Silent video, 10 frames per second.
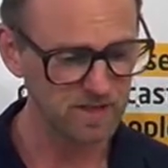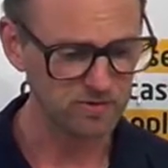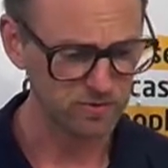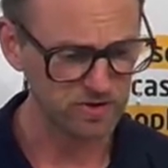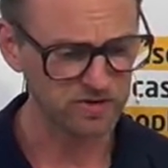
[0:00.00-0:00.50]

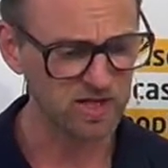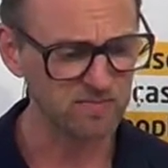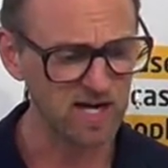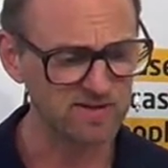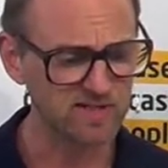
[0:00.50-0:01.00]
So we just
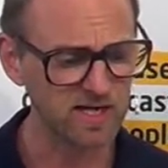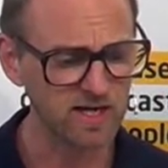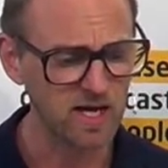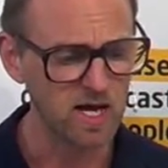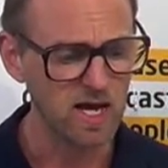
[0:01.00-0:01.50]
keep that
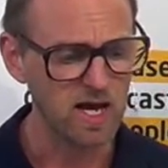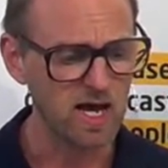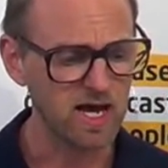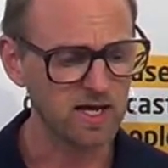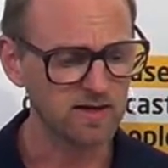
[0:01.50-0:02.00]
setting,
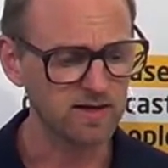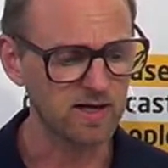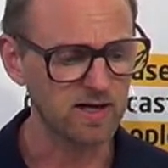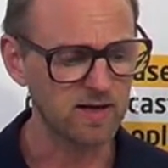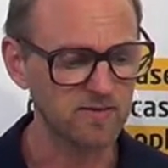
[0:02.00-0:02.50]
and
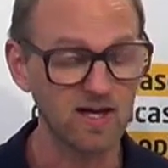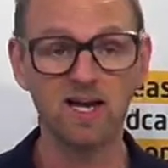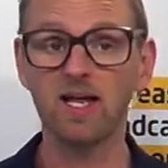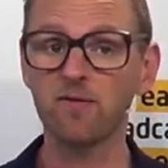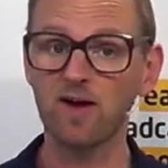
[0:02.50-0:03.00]

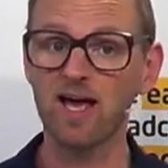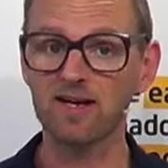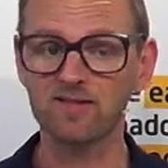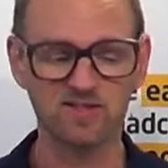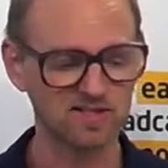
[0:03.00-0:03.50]
then if I
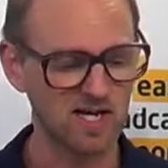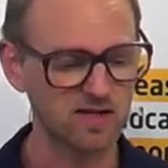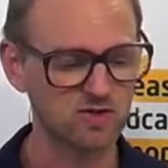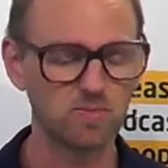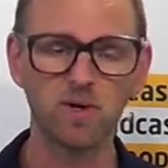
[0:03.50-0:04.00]
had this
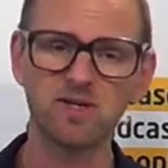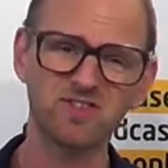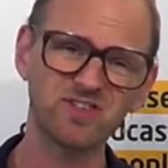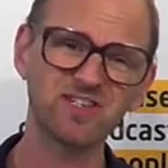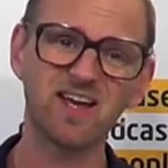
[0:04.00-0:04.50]
assigned to a button,
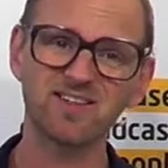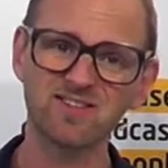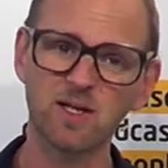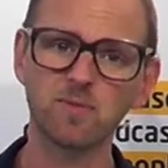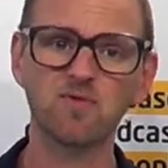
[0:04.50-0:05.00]
just like I
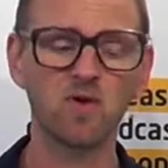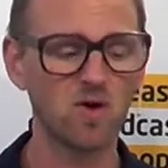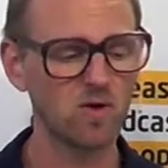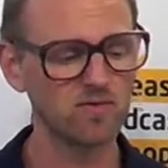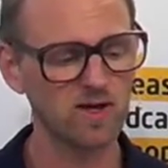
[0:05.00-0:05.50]
said
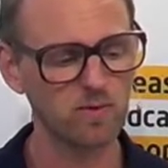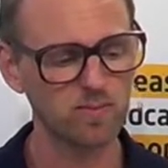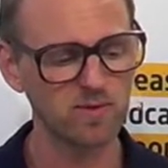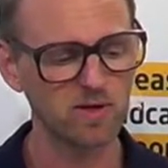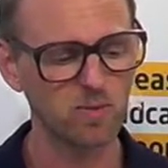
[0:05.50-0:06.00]
before, there
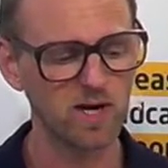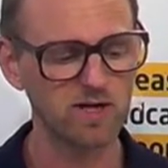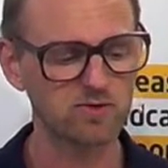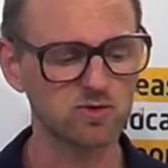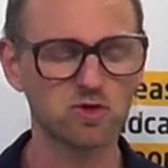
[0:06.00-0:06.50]
would be a way
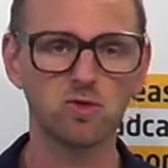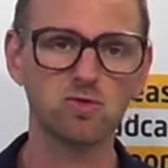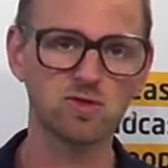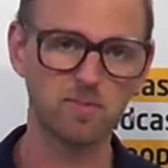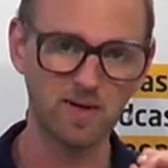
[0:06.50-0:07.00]
to
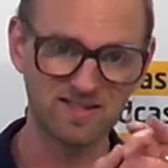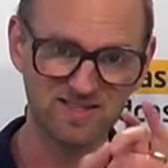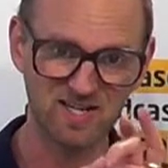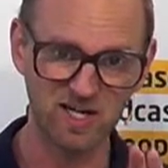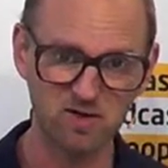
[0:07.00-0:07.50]
choose a
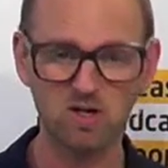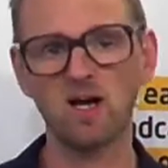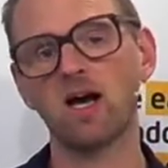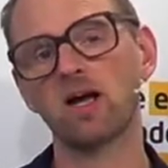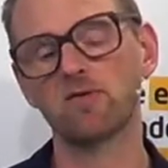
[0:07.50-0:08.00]
particular
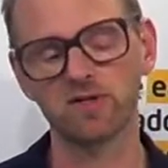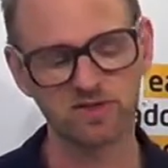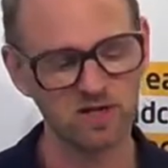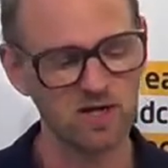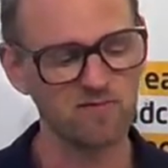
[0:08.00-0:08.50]

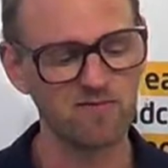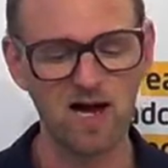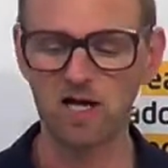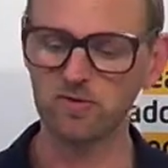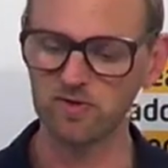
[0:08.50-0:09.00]
iris
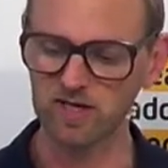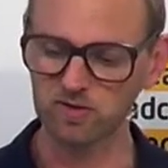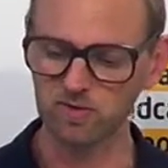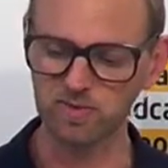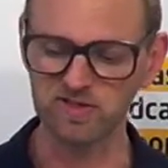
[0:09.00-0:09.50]
value that
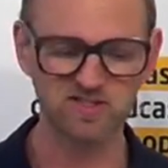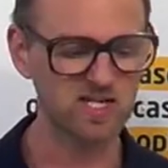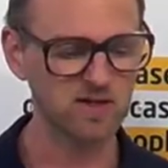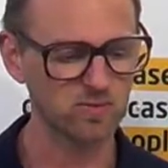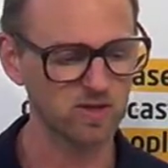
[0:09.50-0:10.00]
could be
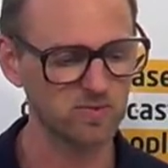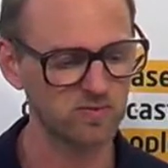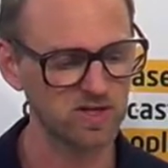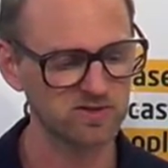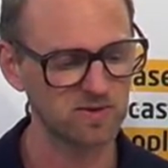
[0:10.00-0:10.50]
sent when you
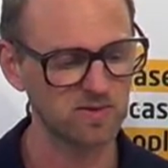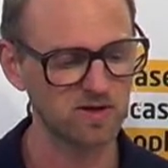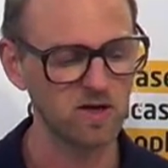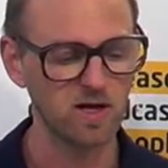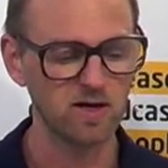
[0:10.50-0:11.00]
press the
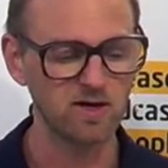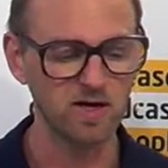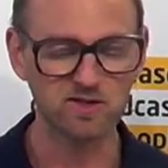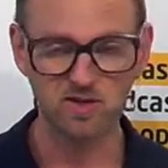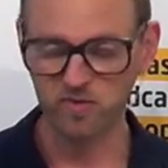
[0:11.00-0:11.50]
button.
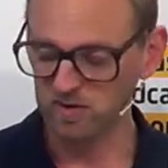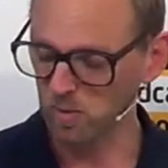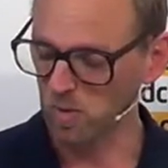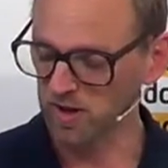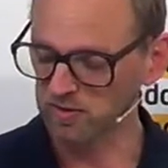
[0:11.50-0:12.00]
Not something
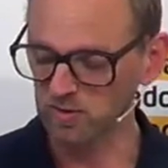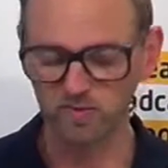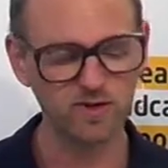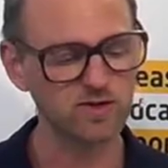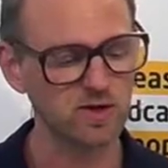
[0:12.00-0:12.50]
we want to do
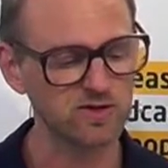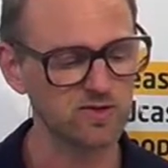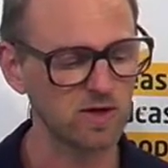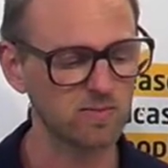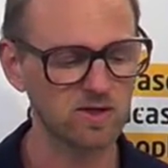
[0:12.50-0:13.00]
with the
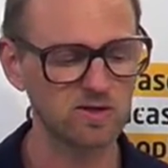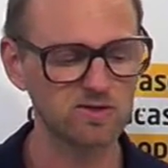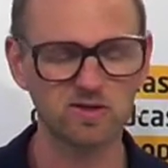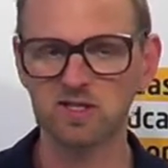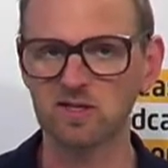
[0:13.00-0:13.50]
joystick
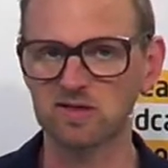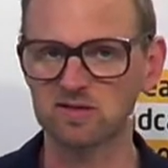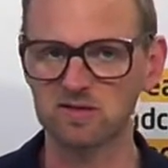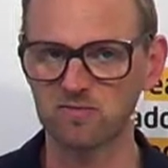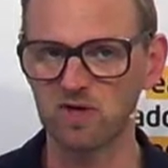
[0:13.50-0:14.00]
because it
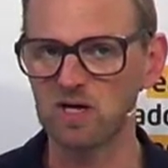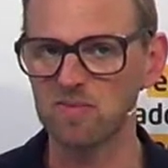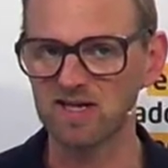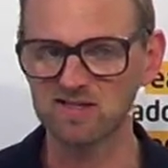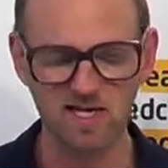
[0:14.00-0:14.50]
doesn't really
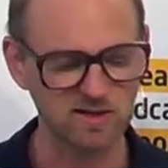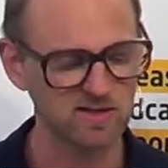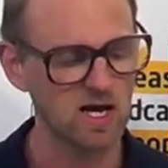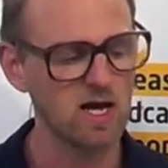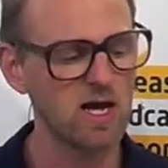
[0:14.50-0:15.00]
make sense.
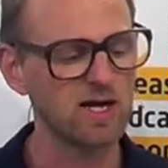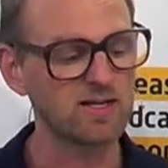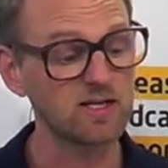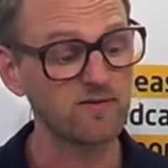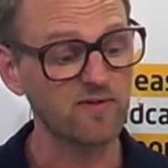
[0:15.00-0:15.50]
And
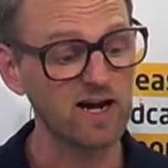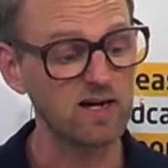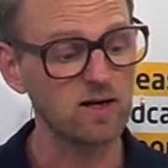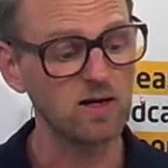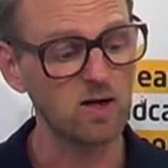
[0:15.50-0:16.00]
then the
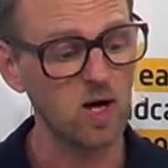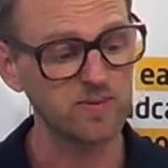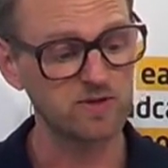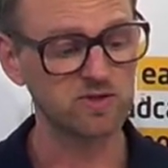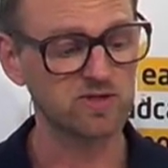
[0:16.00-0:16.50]
final
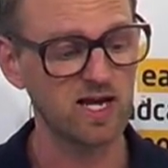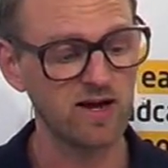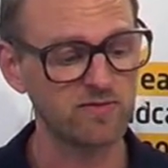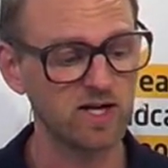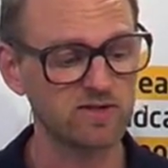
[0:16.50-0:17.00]
options I
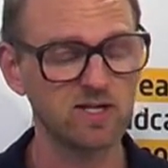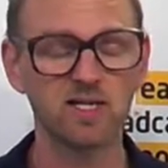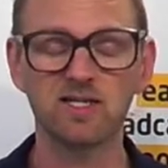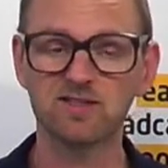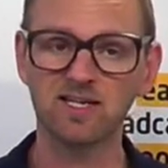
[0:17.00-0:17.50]
have right
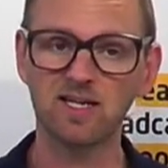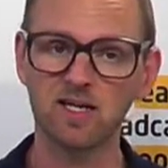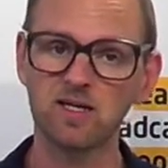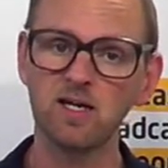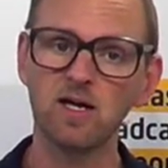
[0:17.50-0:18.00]
here is
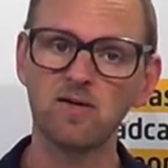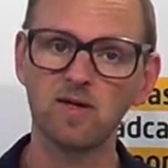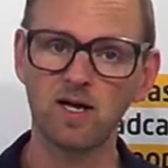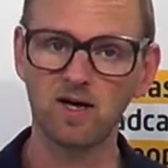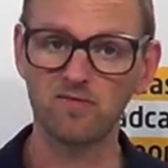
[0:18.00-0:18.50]
again
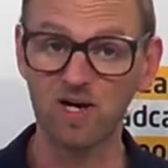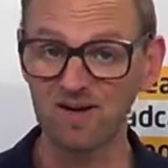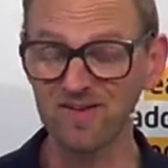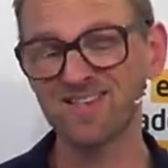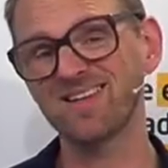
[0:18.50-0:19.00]

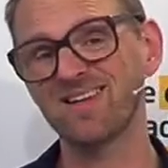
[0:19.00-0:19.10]
relevant